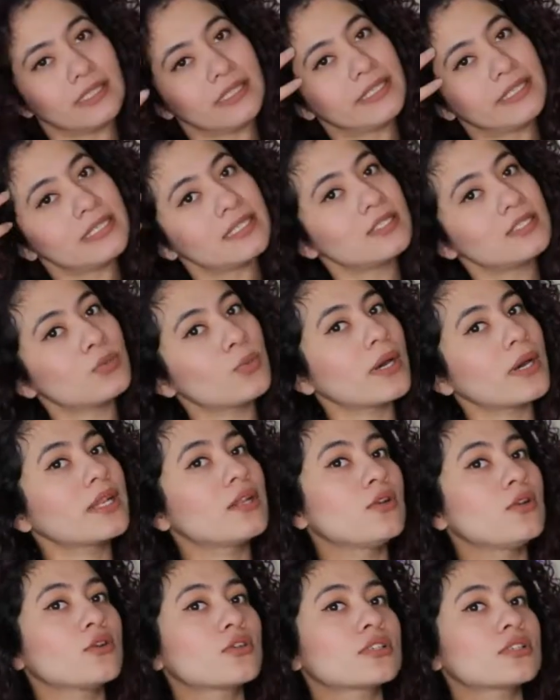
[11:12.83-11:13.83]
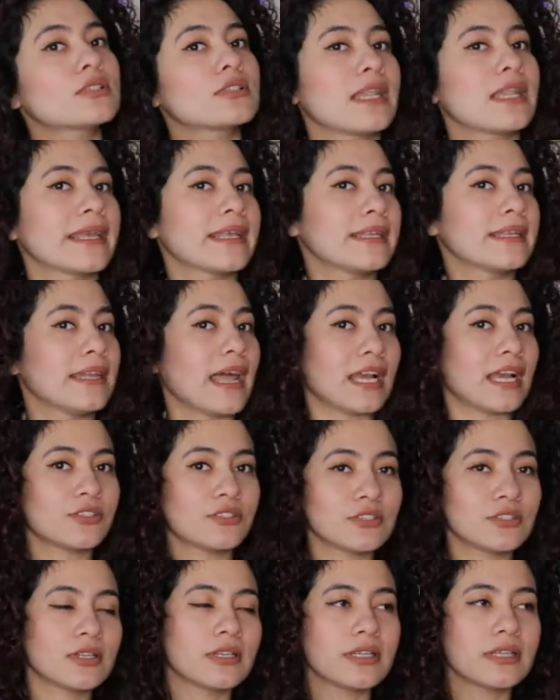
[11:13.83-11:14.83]
This one looks like
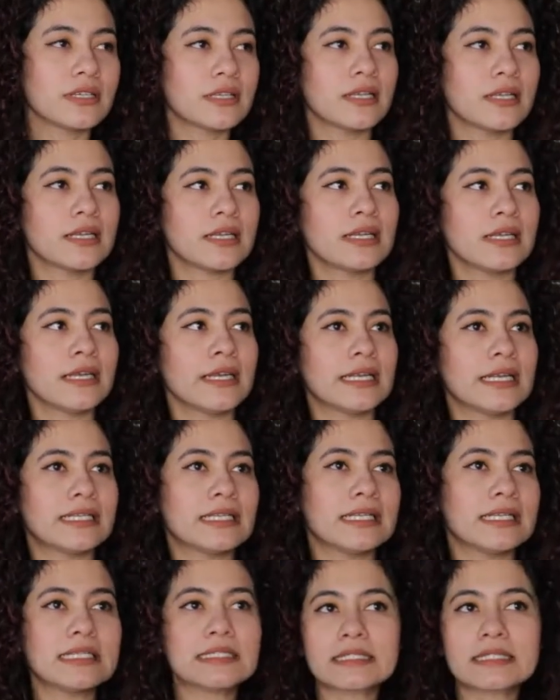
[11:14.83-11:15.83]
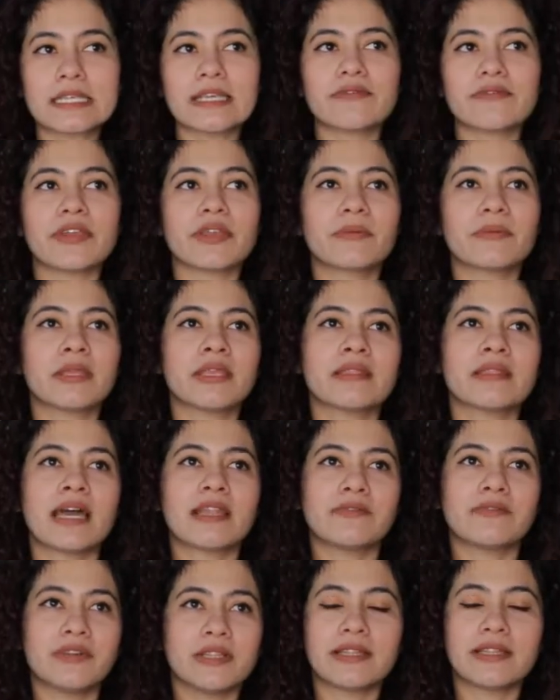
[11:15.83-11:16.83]
natural. It is giving me
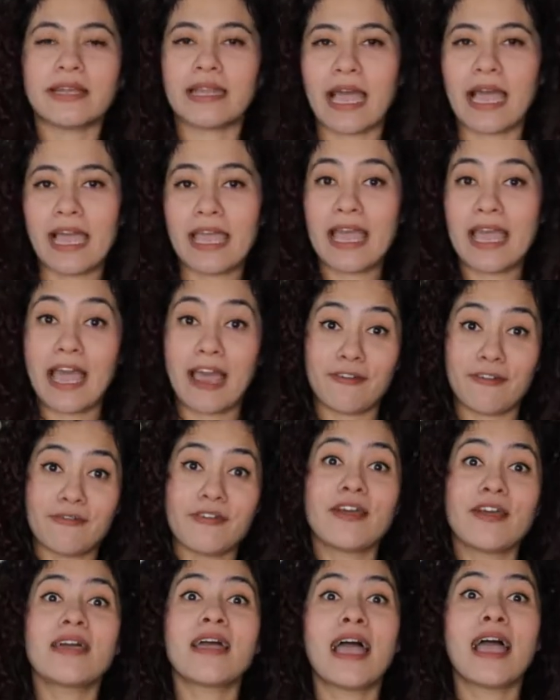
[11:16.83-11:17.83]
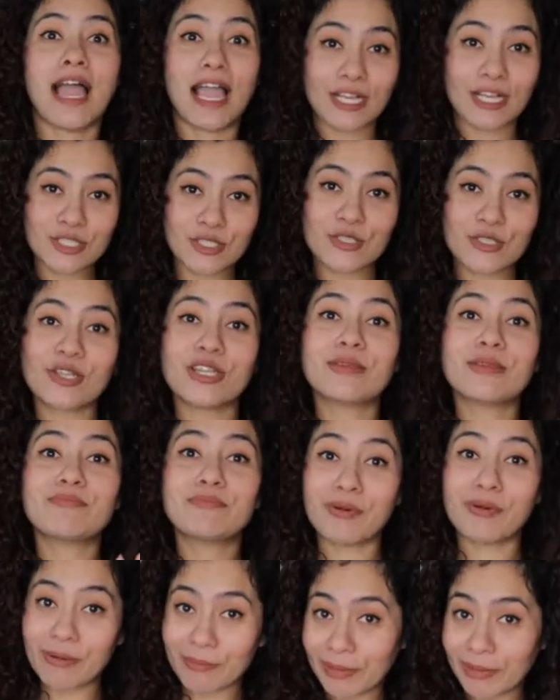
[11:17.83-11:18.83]
that feel that I have actually
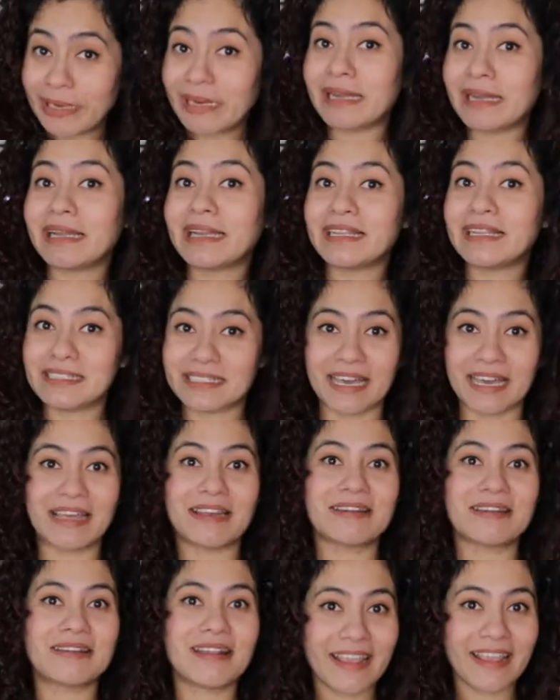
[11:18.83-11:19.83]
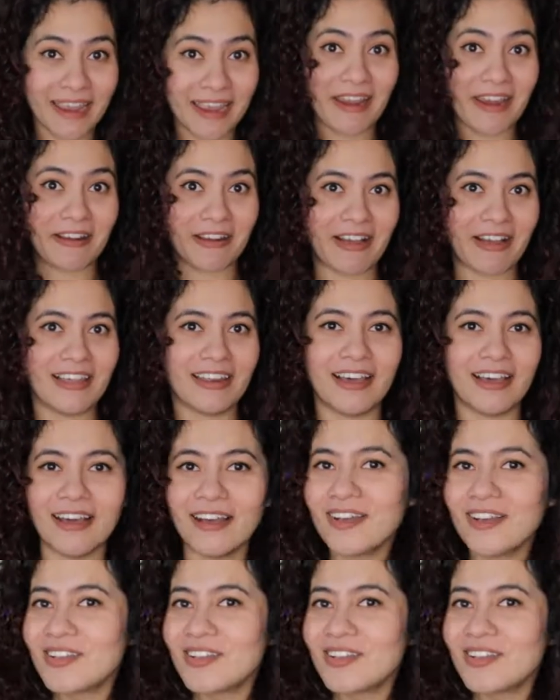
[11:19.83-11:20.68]
permanently done hair color.